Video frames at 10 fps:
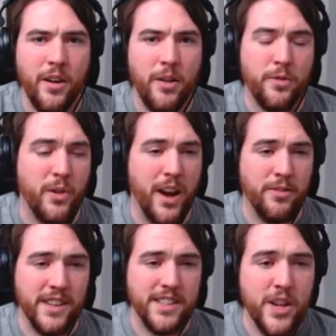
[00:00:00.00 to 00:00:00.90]
For
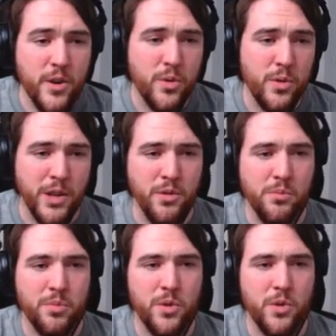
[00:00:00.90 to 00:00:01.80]
every 2, you
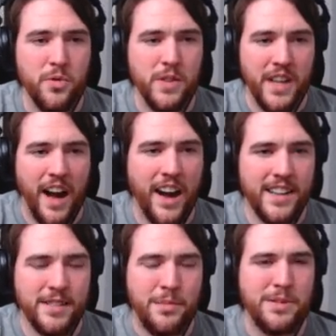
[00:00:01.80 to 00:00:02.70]
improve
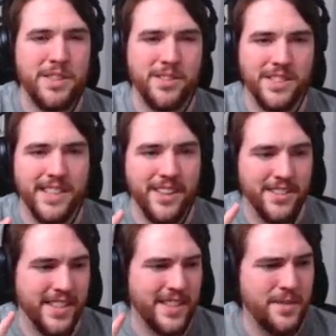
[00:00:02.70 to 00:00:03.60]
Guy's musical
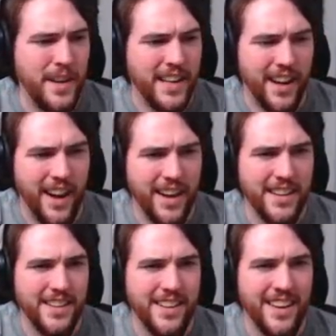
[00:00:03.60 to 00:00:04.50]
skills. It's funny,
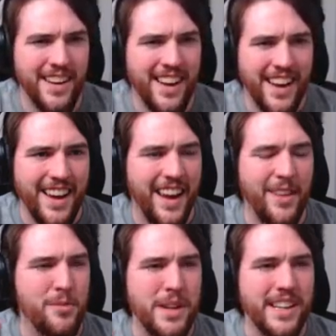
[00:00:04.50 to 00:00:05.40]

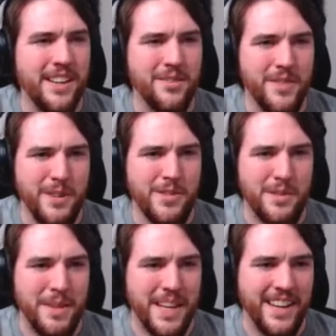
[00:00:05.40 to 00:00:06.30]
it really confused
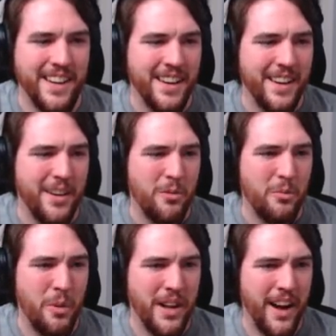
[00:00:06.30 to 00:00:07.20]
me
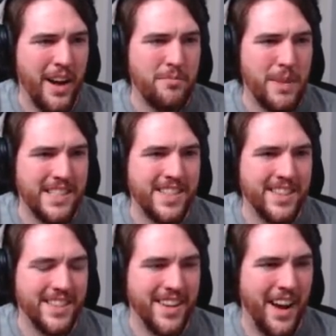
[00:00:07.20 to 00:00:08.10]
when I
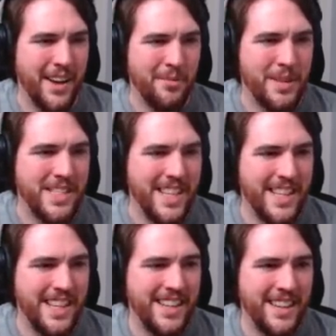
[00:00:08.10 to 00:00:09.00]
mentioned Guy
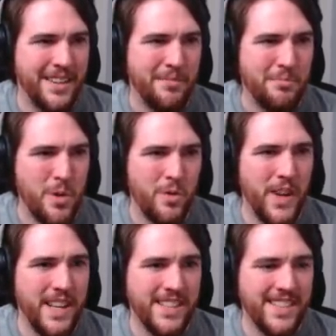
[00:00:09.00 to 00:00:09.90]
Ritchie
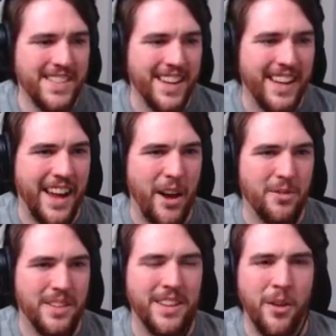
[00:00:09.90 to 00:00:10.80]
movies and how,
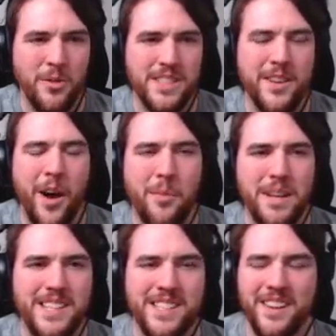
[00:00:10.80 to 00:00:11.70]
you know, it's a
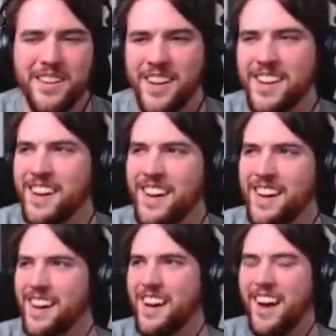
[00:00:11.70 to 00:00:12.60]
combination. Like,
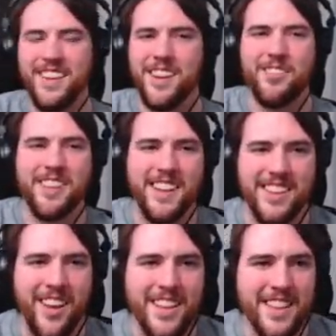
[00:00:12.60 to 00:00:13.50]
I literally
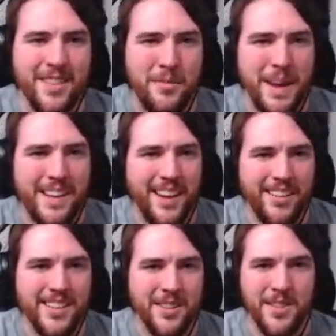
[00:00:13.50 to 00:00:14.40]
thought that the main
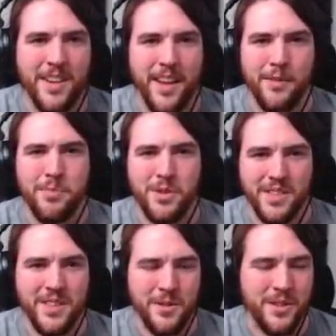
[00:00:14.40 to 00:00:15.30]
character looked like
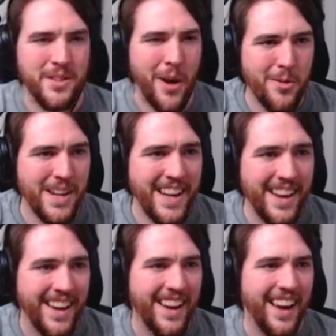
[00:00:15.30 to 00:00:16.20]
Bullet Tooth Tony,
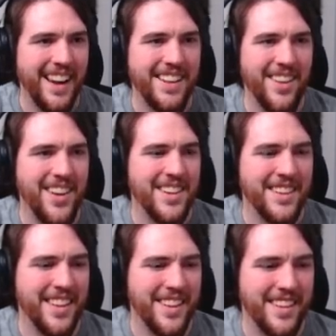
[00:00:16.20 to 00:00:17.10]
and I thought
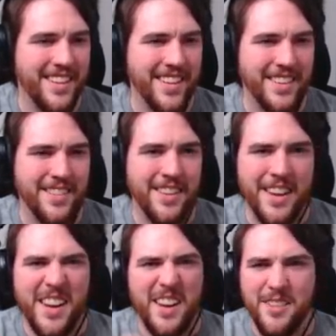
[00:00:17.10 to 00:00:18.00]
the
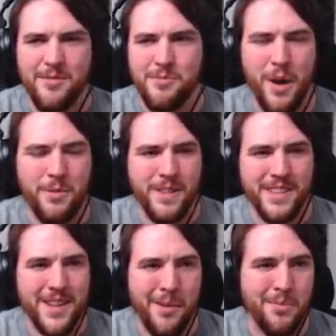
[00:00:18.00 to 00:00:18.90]
rough
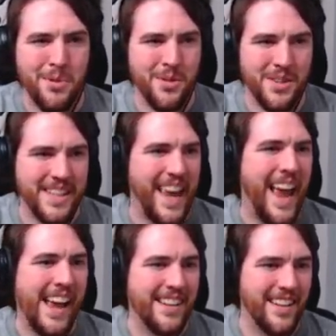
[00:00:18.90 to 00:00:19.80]
and tumble
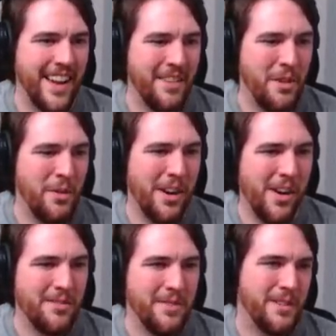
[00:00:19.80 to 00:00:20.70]
gang that they have going
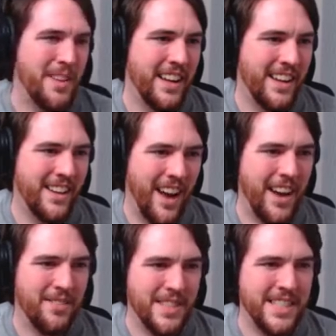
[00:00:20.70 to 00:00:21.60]
on felt like Guy
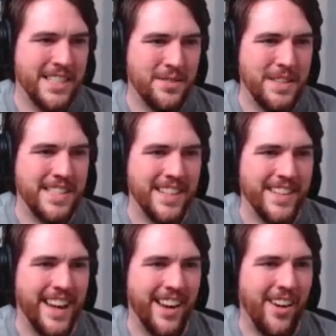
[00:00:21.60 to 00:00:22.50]
Ritchie's recent
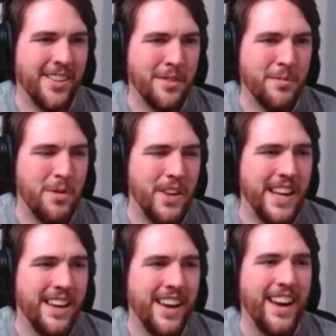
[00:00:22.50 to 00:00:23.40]
King Arthur
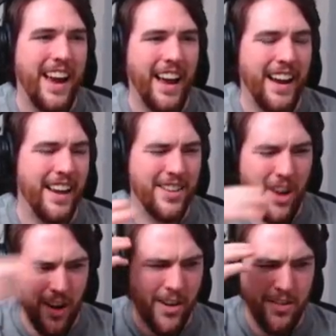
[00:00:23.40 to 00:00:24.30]
movie, and I
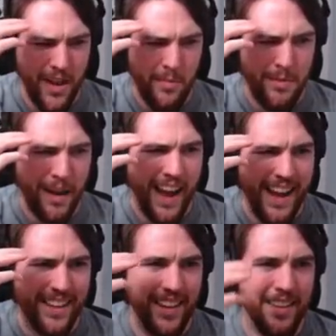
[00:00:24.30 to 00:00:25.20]
got all up in my
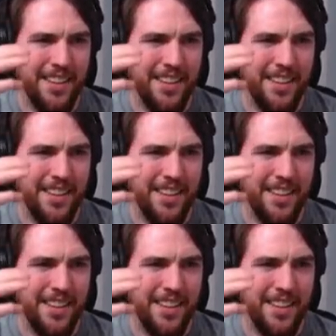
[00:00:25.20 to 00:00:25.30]
head that